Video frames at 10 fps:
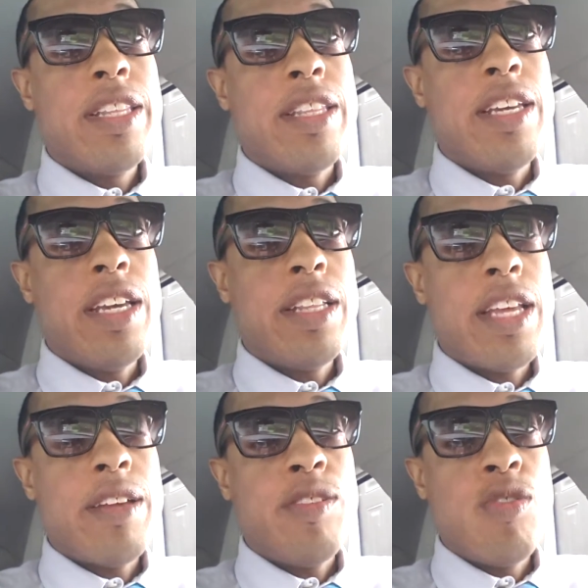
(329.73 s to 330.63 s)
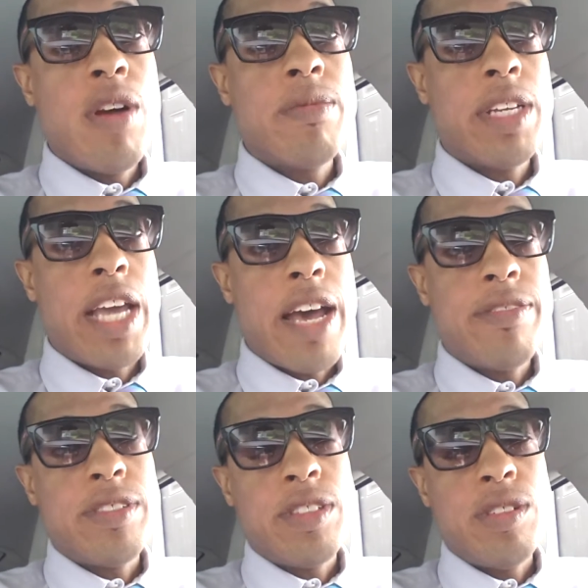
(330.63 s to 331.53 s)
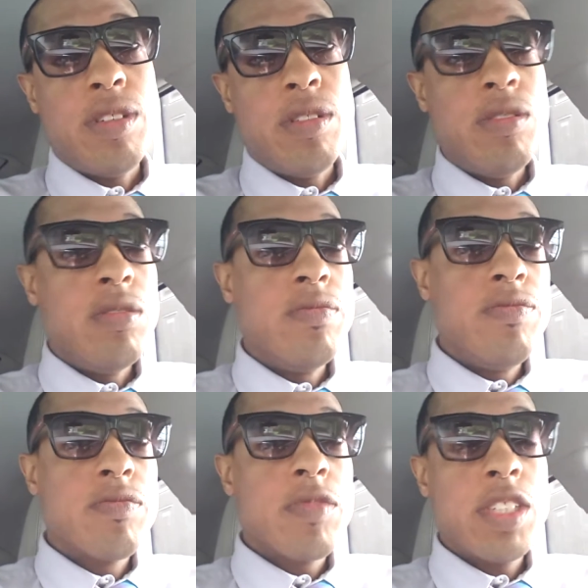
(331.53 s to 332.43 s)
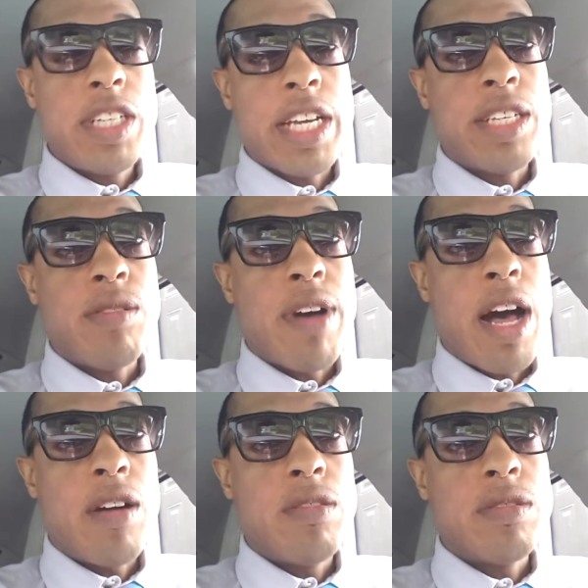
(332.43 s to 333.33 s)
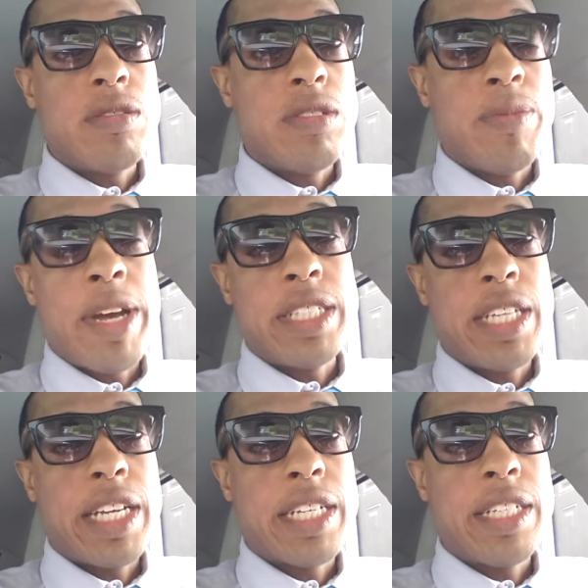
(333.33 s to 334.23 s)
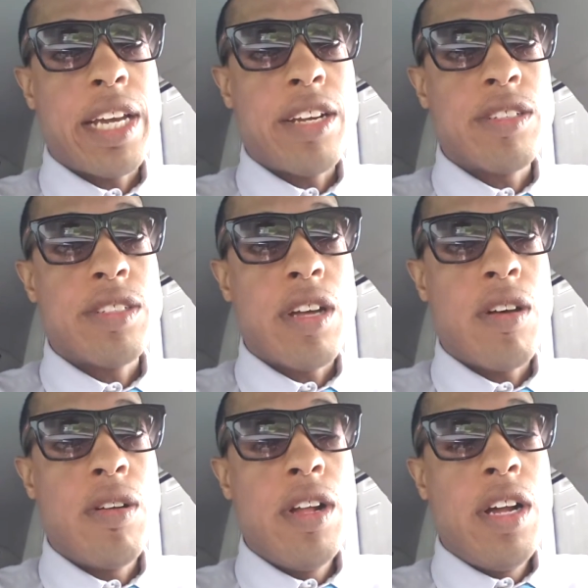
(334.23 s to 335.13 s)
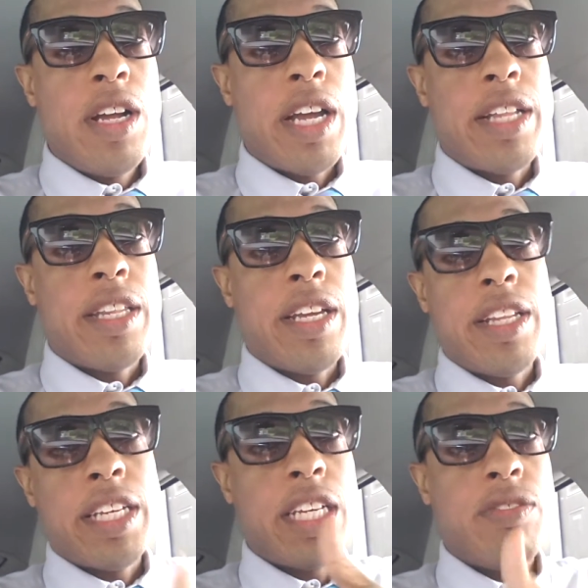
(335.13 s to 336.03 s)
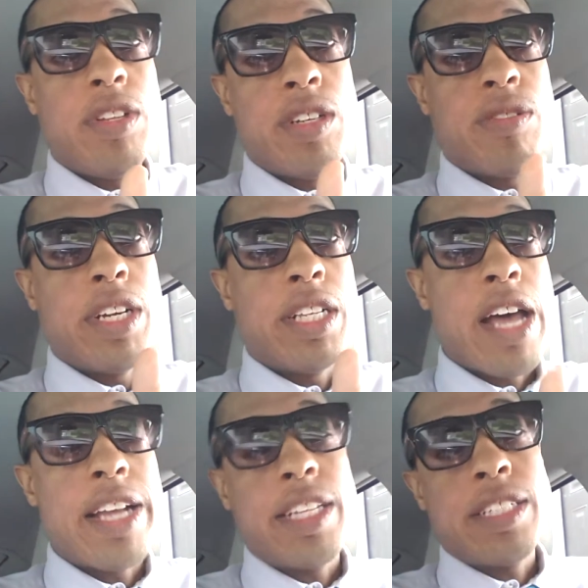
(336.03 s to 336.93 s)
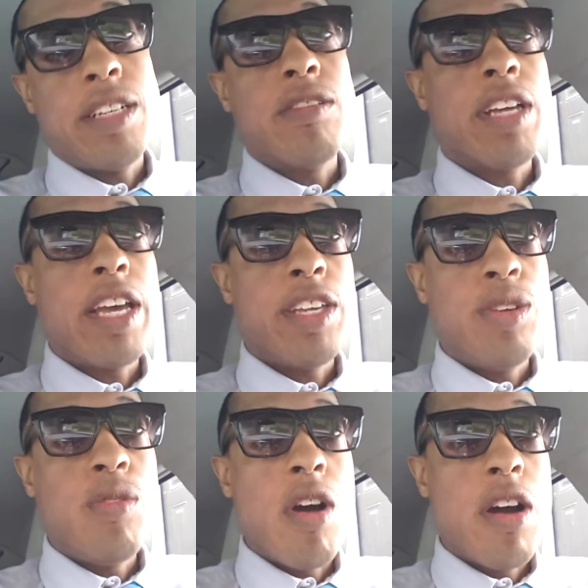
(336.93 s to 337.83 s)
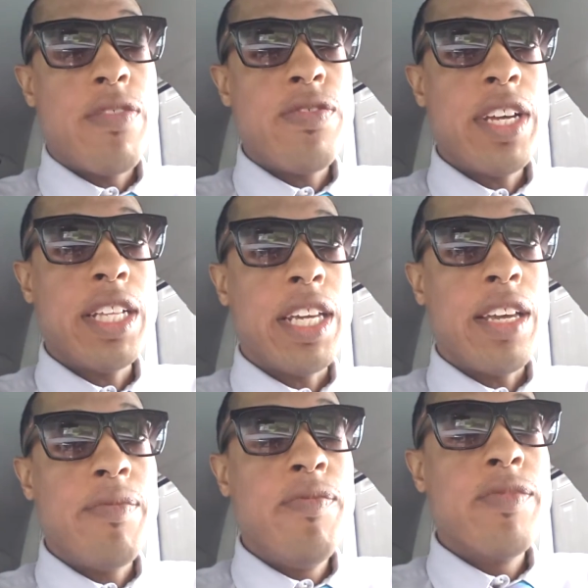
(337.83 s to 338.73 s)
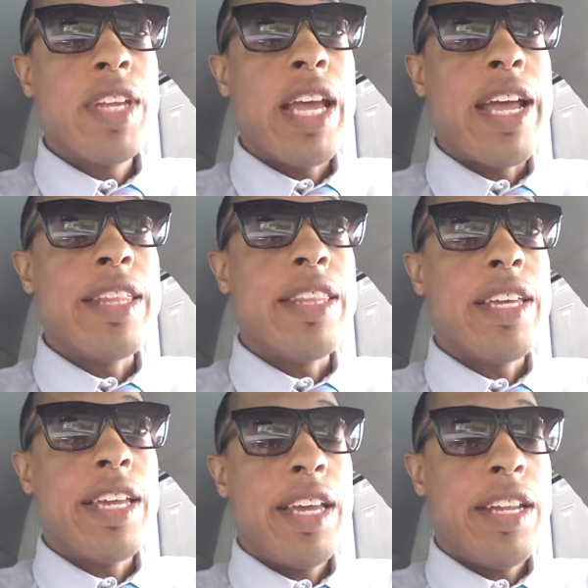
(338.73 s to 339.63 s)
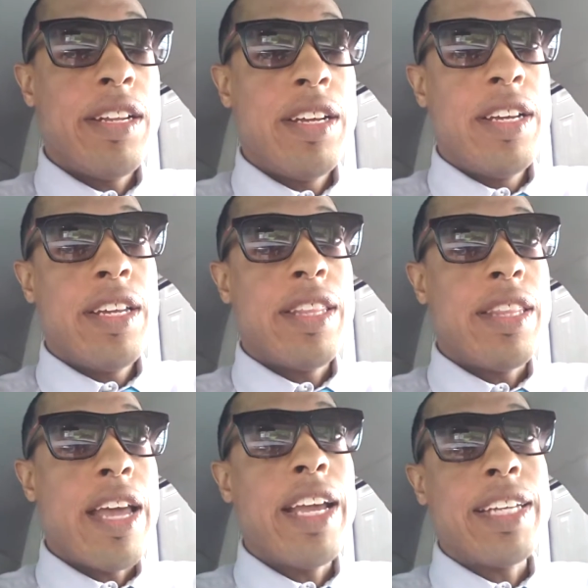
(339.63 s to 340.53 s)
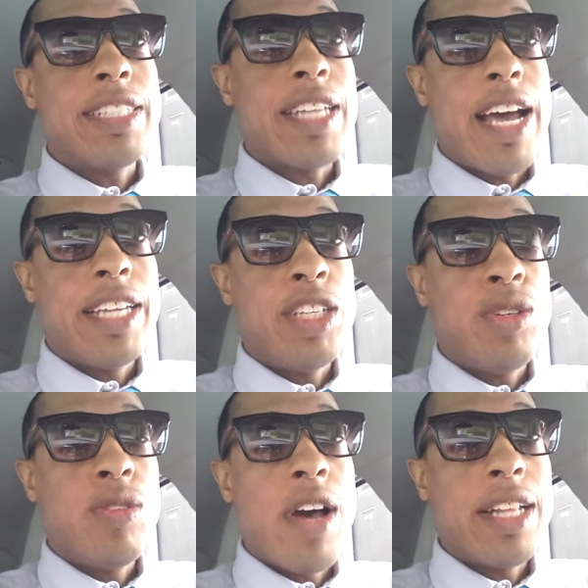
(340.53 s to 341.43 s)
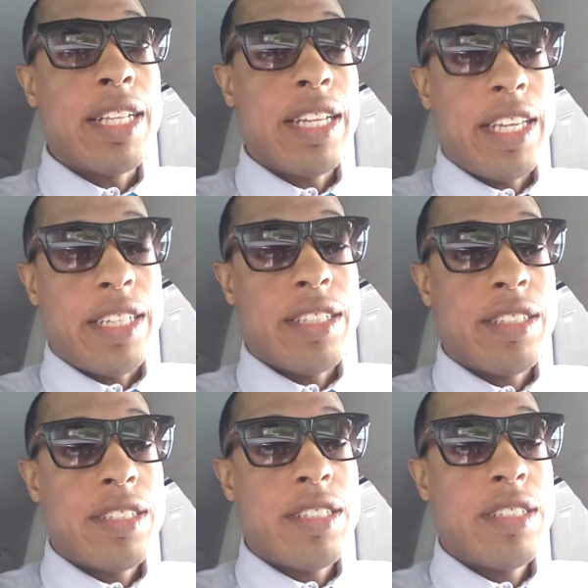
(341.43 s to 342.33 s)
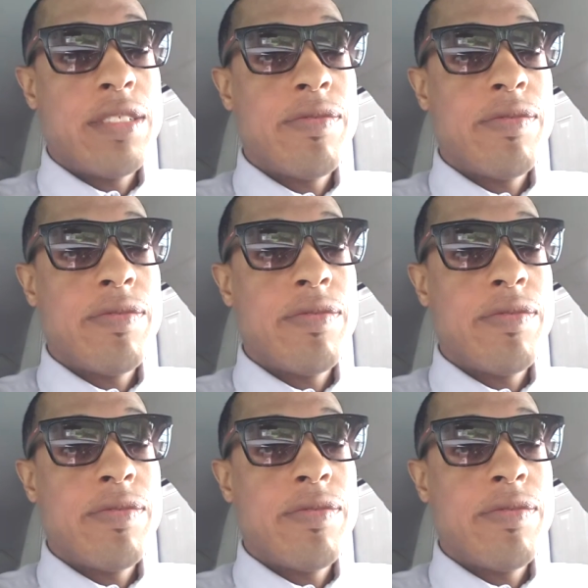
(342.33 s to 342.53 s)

Then they normally have to check you out. It might take a day or so, and then they give you the green light. They say, okay, you are affiliate, and then they assign you links.